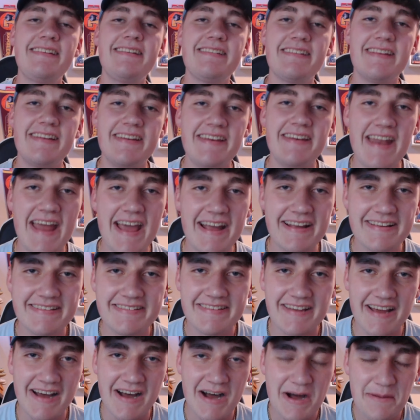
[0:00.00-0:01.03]
And
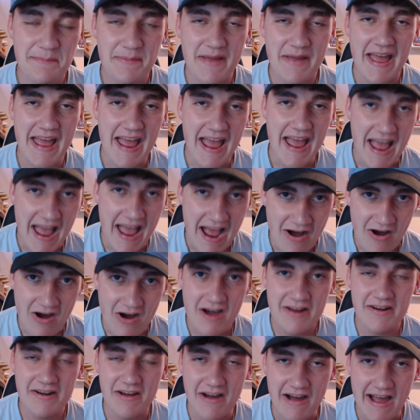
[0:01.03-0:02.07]
next up
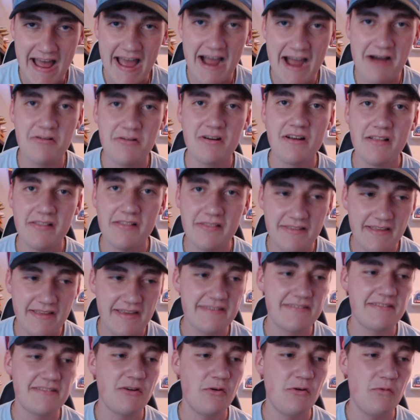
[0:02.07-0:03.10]
on our
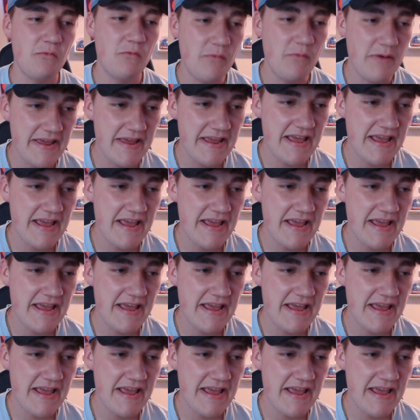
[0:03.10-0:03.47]
list, we